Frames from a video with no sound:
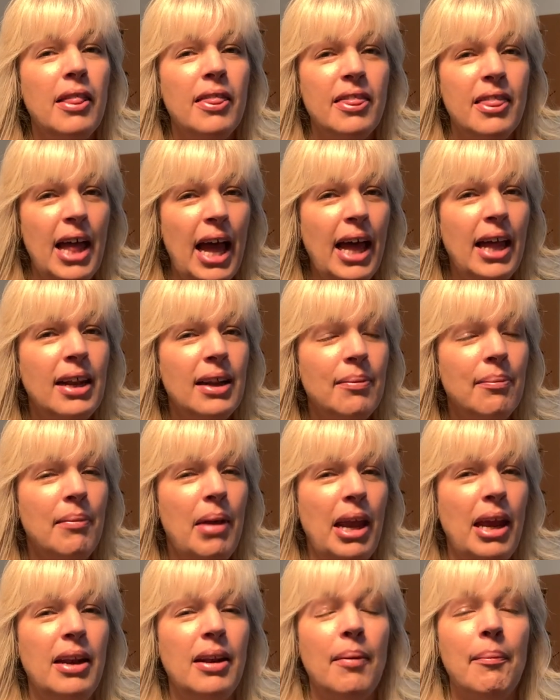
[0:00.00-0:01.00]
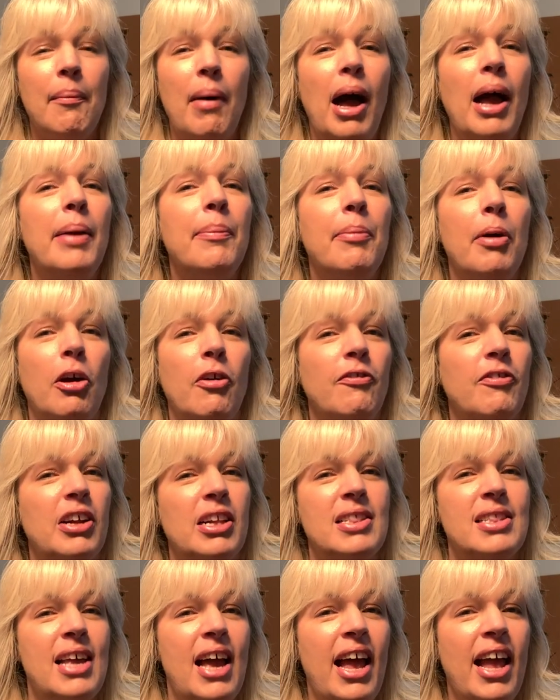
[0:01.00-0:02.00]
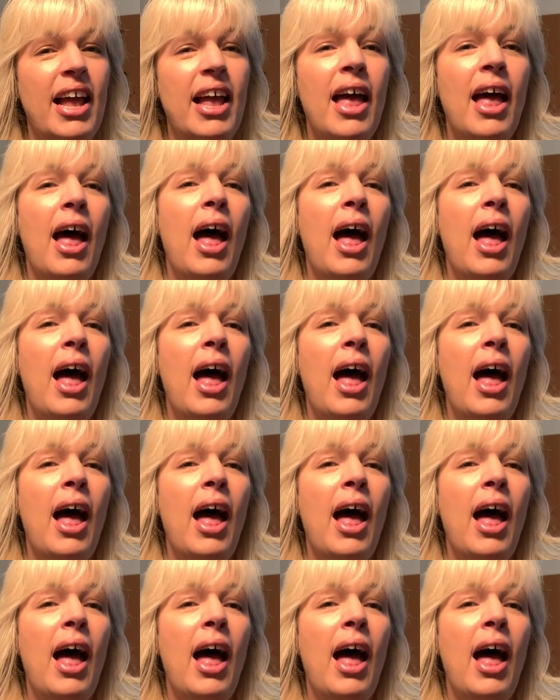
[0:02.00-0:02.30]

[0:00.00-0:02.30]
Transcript: That made my perfect day.